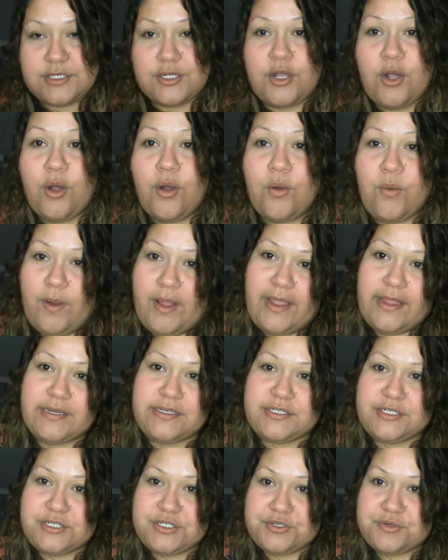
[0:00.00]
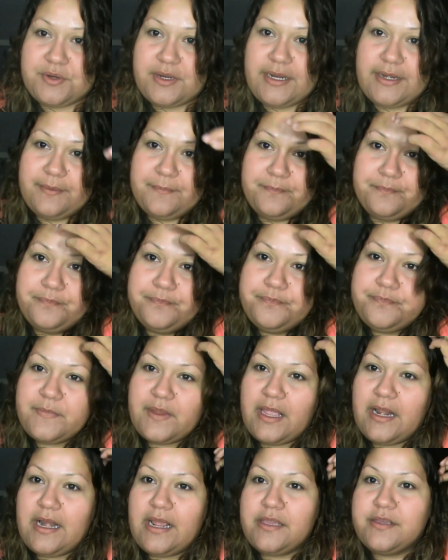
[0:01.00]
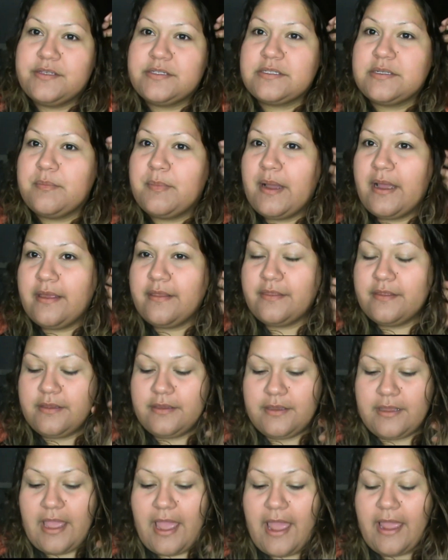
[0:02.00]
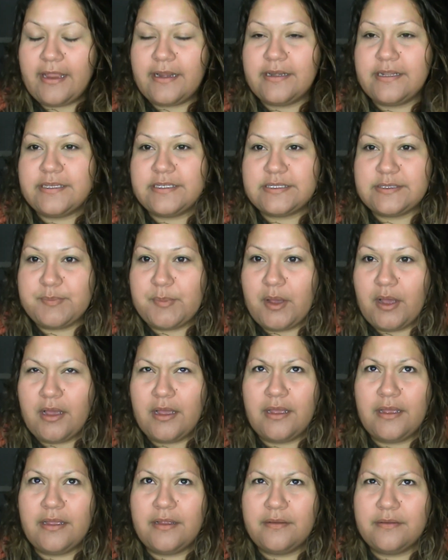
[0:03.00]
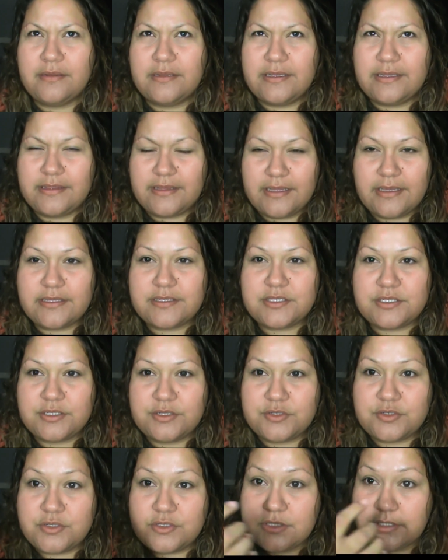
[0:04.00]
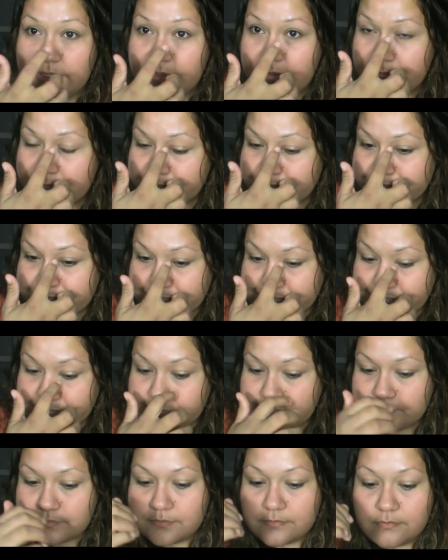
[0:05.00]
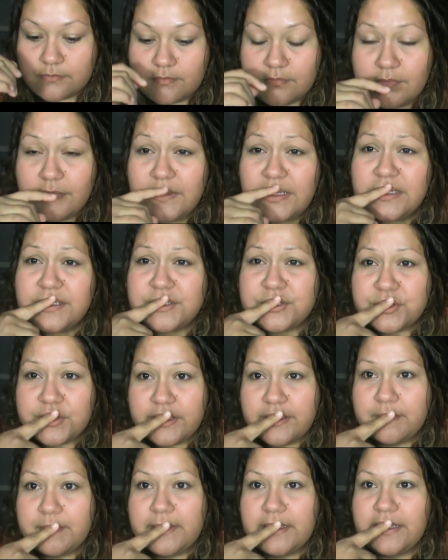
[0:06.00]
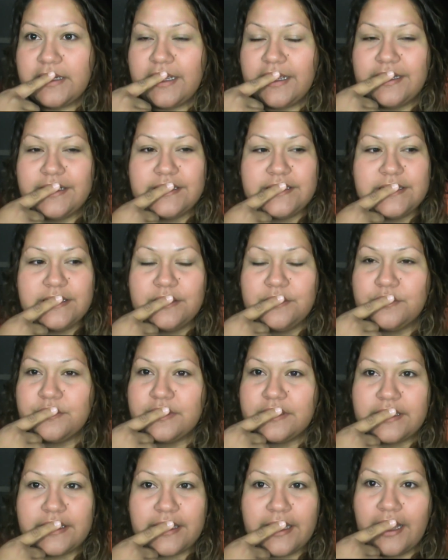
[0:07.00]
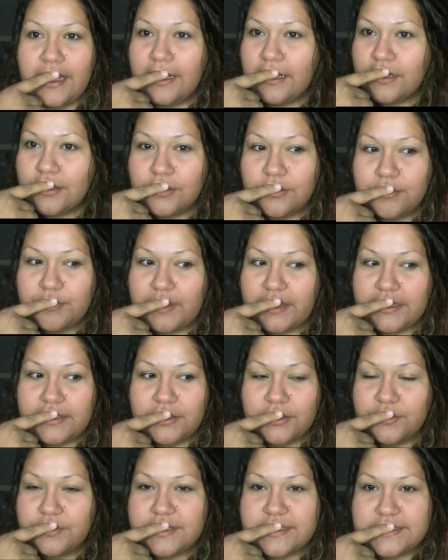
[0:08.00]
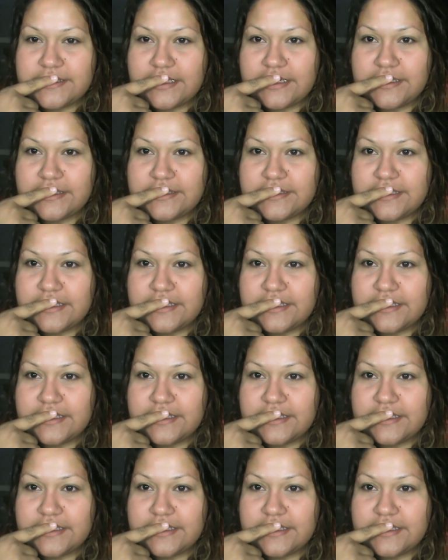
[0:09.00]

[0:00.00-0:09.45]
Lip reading: go away and to treat. And I used to buy the acne spot, I think it's Neutrogena treatment, and it didn't really help. I noticed that it